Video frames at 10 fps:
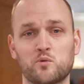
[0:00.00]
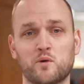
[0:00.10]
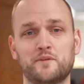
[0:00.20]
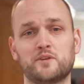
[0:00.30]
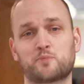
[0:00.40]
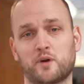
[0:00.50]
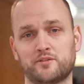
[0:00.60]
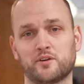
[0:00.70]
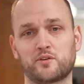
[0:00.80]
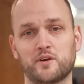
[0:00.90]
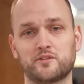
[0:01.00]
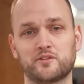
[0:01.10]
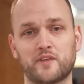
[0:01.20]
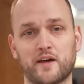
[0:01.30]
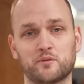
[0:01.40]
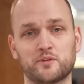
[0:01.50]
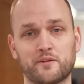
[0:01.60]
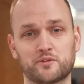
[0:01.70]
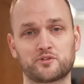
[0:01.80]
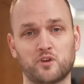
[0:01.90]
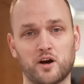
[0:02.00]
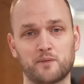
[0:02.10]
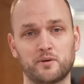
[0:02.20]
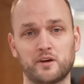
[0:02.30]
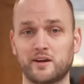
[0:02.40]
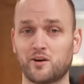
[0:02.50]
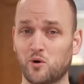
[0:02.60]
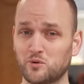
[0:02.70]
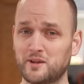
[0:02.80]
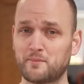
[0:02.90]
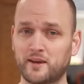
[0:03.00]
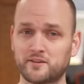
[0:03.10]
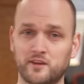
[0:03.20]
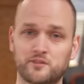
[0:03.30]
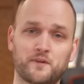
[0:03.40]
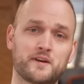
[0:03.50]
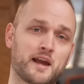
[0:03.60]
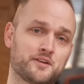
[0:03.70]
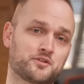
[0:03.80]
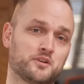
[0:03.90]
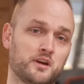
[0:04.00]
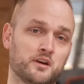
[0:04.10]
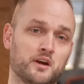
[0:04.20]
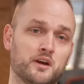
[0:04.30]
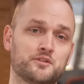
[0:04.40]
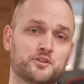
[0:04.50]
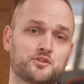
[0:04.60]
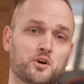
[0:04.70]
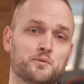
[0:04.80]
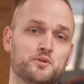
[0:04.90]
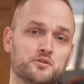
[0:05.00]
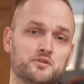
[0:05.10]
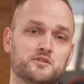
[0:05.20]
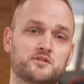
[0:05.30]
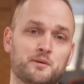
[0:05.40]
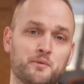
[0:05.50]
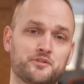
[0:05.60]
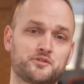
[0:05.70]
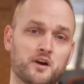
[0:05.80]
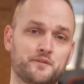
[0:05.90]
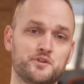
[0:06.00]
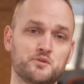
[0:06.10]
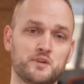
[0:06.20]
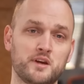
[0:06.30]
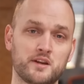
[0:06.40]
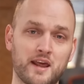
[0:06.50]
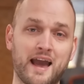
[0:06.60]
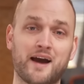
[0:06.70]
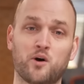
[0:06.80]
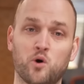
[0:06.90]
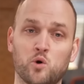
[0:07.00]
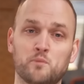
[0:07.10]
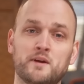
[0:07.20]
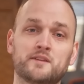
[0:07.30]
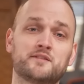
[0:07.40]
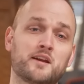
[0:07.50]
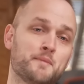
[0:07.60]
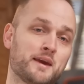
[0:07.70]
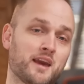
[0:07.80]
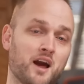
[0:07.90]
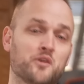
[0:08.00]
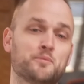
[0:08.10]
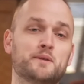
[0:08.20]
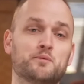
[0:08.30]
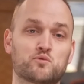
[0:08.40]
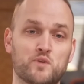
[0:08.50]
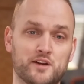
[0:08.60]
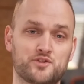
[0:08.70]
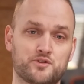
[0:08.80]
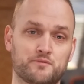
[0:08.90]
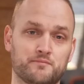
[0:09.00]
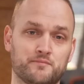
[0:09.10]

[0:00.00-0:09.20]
With these price increases that will never stop, it only makes sense financially to start producing some of the stuff you need at home instead of making other people rich.